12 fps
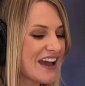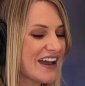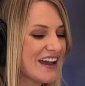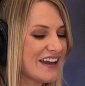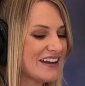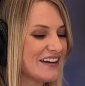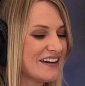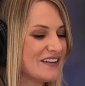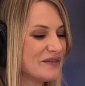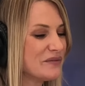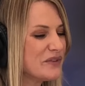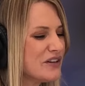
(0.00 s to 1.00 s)
And
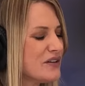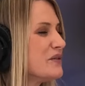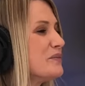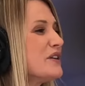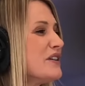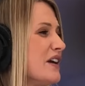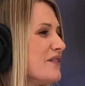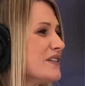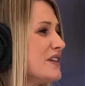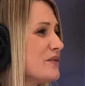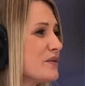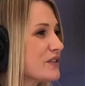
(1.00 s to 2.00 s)
but
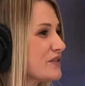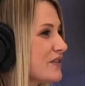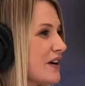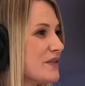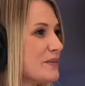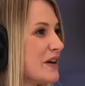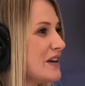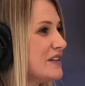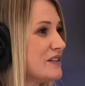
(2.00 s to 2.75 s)
everything works for everybody.